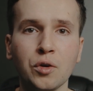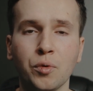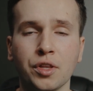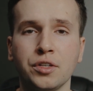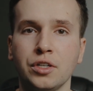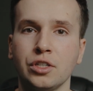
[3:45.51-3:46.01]

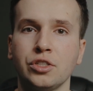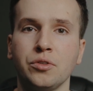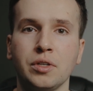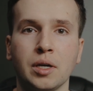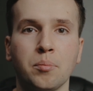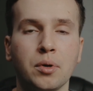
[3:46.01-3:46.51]
Whether you're
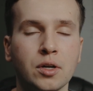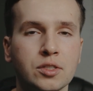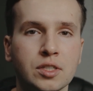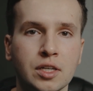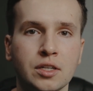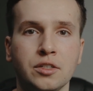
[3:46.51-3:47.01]
shooting a
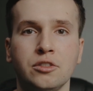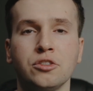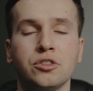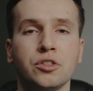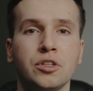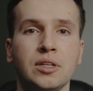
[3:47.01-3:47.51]
person or you're
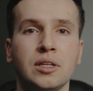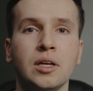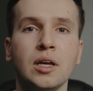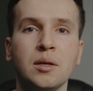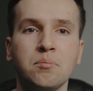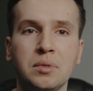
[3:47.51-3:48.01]
shooting
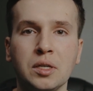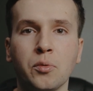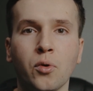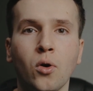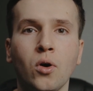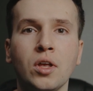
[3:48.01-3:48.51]

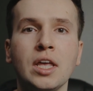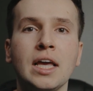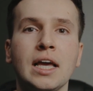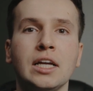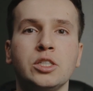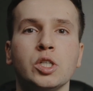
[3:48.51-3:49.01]
B-roll,
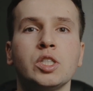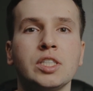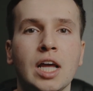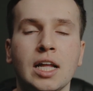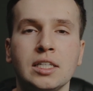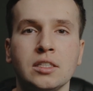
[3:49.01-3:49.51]
it just
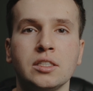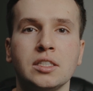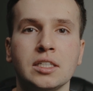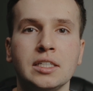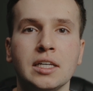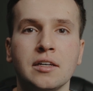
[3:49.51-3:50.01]
tends
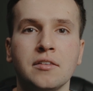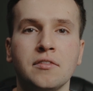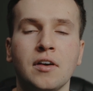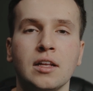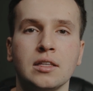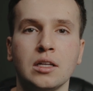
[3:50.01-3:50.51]
to
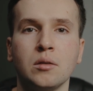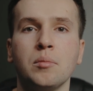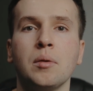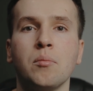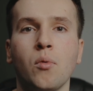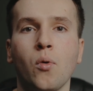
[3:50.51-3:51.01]
give a little
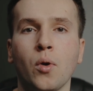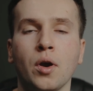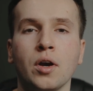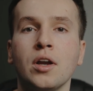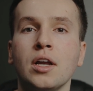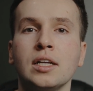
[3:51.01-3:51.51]
bit
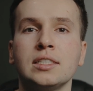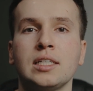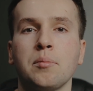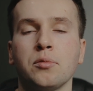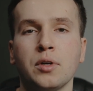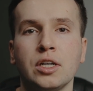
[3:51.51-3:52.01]
more
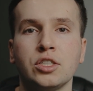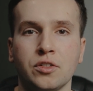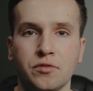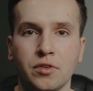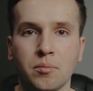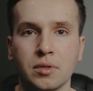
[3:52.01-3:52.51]

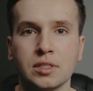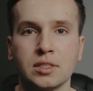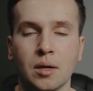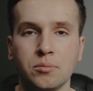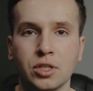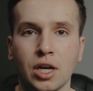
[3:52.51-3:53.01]
separation from the
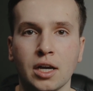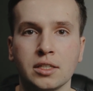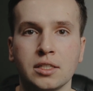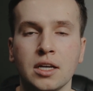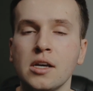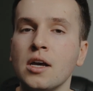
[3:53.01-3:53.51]
subject.